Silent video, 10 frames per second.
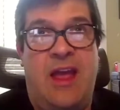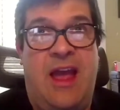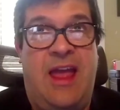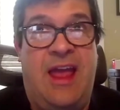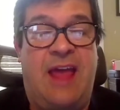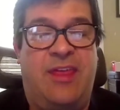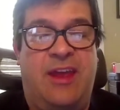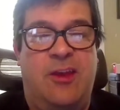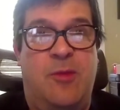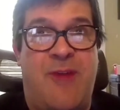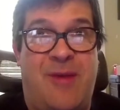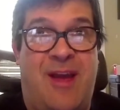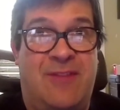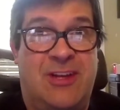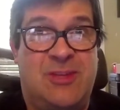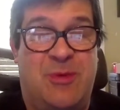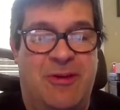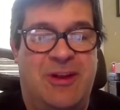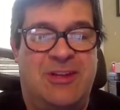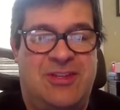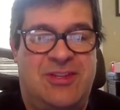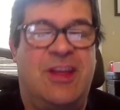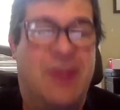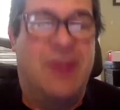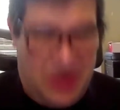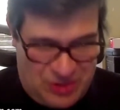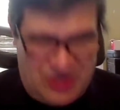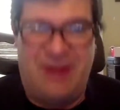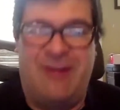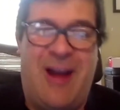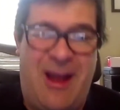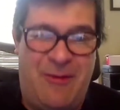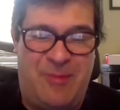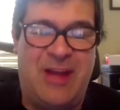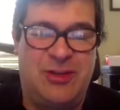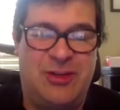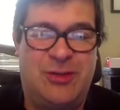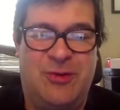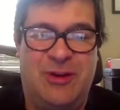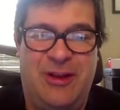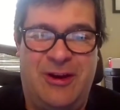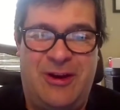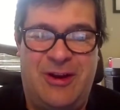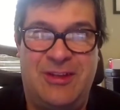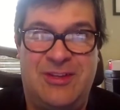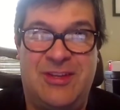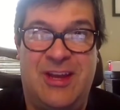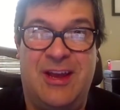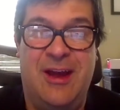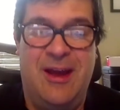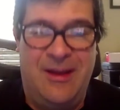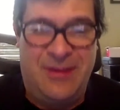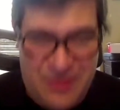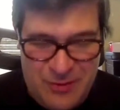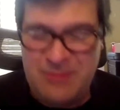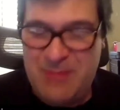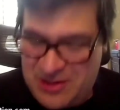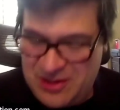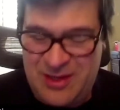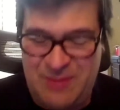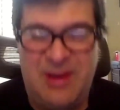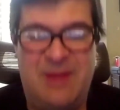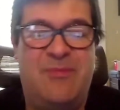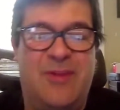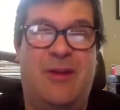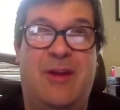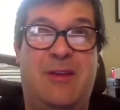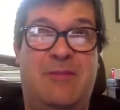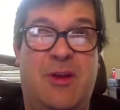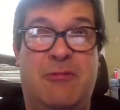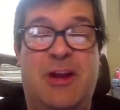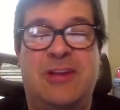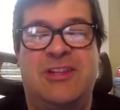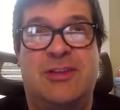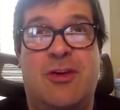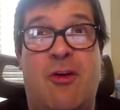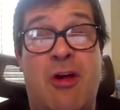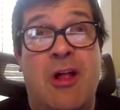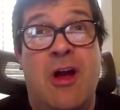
and I think you probably have an experience that you're going to share, I would imagine, shortly here, because you mentioned it to me, you know, in arranging this call.